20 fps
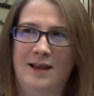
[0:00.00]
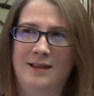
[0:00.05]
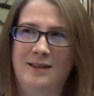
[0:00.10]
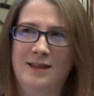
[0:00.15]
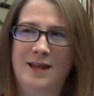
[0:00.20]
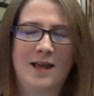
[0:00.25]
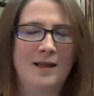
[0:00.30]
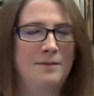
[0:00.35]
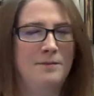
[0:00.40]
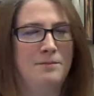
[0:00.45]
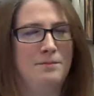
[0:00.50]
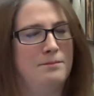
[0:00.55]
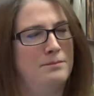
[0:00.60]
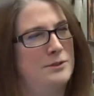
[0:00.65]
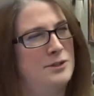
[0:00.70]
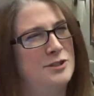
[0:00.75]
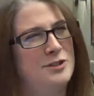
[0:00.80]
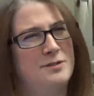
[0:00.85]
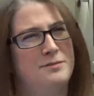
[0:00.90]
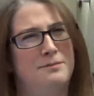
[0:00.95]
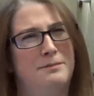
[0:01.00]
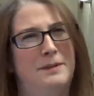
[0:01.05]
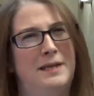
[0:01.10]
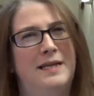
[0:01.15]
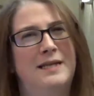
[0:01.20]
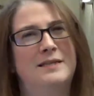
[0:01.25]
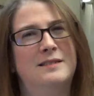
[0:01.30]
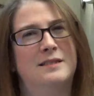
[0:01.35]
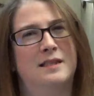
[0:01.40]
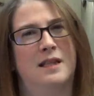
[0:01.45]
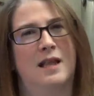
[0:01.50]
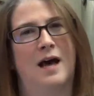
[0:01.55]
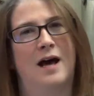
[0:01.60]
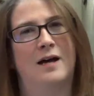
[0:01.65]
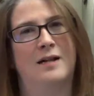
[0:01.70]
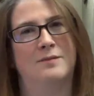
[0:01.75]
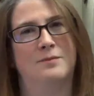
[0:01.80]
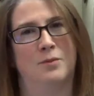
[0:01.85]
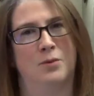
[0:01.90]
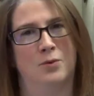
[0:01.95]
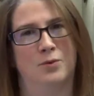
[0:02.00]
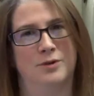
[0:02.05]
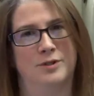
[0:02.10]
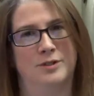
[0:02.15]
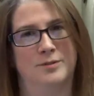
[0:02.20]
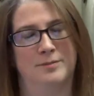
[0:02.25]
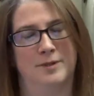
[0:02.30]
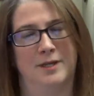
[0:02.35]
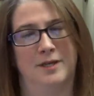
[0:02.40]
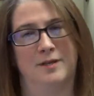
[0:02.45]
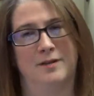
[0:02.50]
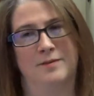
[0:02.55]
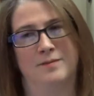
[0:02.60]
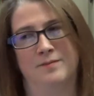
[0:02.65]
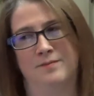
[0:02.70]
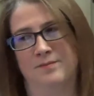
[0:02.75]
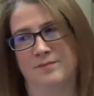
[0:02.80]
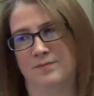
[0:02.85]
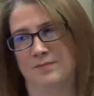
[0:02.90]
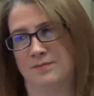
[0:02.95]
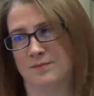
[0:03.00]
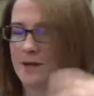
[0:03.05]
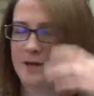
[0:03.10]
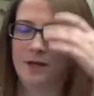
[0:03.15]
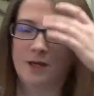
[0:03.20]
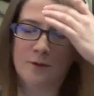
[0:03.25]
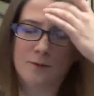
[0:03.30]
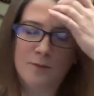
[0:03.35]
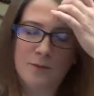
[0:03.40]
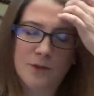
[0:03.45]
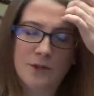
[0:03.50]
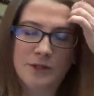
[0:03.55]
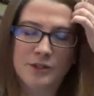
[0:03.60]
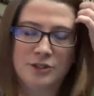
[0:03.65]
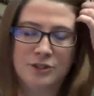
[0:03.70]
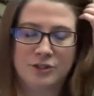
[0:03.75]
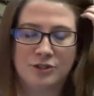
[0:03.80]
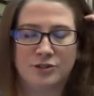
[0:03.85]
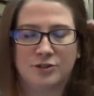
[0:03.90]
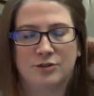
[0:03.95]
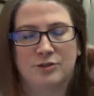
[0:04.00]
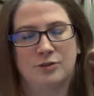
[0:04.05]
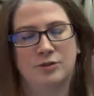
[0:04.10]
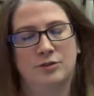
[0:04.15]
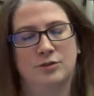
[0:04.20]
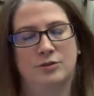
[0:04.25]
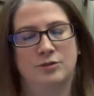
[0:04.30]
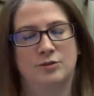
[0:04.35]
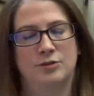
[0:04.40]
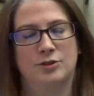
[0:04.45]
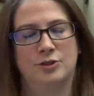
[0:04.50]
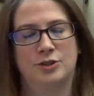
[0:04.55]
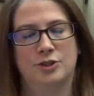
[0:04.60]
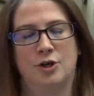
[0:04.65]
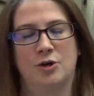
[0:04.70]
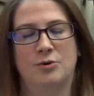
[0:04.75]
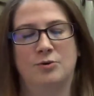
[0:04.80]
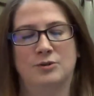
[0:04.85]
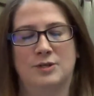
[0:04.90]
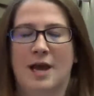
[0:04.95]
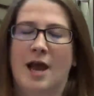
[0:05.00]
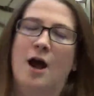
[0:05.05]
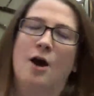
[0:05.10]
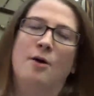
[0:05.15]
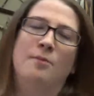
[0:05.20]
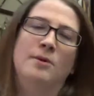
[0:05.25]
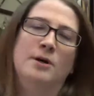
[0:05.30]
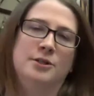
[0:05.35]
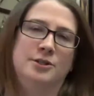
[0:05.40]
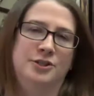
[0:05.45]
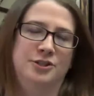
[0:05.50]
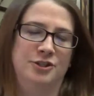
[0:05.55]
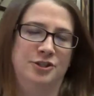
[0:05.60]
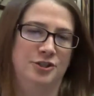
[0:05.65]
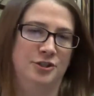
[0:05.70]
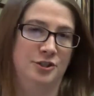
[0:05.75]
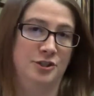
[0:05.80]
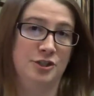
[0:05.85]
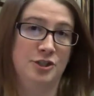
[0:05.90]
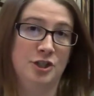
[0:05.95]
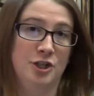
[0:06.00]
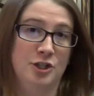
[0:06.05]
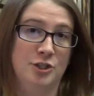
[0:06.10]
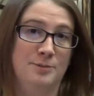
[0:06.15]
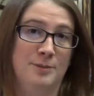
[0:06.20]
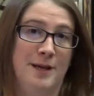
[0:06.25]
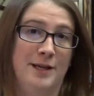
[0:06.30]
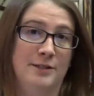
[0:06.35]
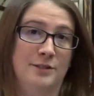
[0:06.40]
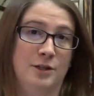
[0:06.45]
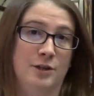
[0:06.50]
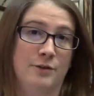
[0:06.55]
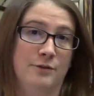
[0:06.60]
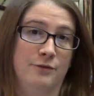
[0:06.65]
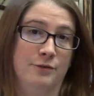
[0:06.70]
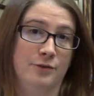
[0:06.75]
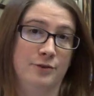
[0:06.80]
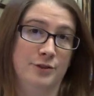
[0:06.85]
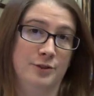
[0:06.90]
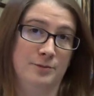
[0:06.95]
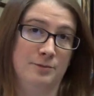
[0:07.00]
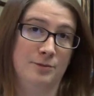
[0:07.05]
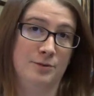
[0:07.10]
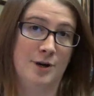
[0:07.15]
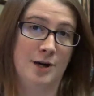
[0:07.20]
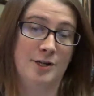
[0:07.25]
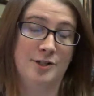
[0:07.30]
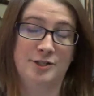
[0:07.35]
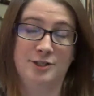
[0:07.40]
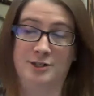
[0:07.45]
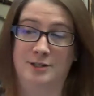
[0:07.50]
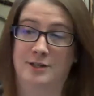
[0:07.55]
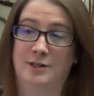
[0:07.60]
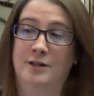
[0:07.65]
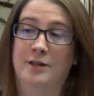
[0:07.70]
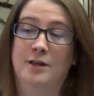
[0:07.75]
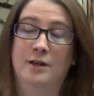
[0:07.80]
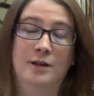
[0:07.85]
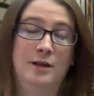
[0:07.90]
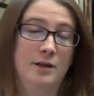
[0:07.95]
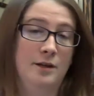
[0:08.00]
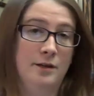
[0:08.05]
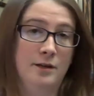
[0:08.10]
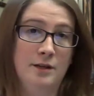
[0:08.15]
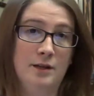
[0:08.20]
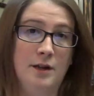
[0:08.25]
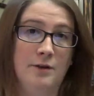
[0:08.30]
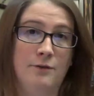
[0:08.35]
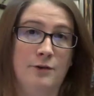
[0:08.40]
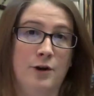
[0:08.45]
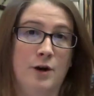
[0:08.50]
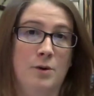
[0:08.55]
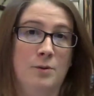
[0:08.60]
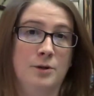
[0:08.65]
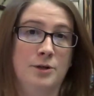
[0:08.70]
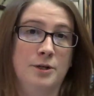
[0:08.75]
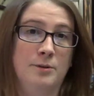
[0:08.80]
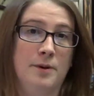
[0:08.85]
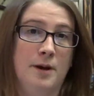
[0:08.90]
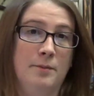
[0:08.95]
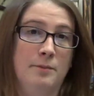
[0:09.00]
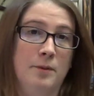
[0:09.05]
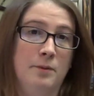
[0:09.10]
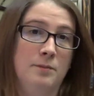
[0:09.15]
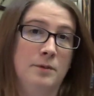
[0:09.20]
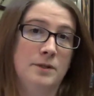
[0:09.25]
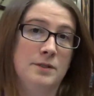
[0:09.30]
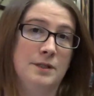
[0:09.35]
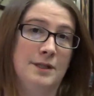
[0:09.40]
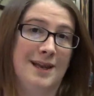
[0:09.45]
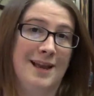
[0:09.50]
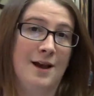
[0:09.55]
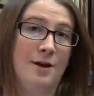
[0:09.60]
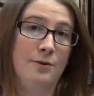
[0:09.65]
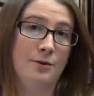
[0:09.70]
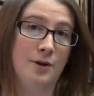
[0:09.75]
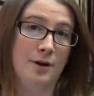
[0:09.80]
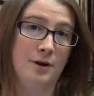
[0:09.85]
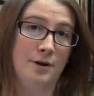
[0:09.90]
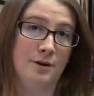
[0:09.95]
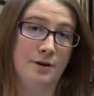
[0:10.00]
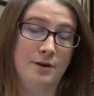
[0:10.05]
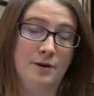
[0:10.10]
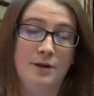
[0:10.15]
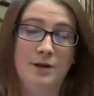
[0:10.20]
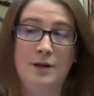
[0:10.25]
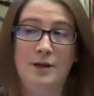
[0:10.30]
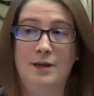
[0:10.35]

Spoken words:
And that just means a lot more to me. It really just shows how much you shouldn't judge based on a first impression. You never know what you might be missing out on.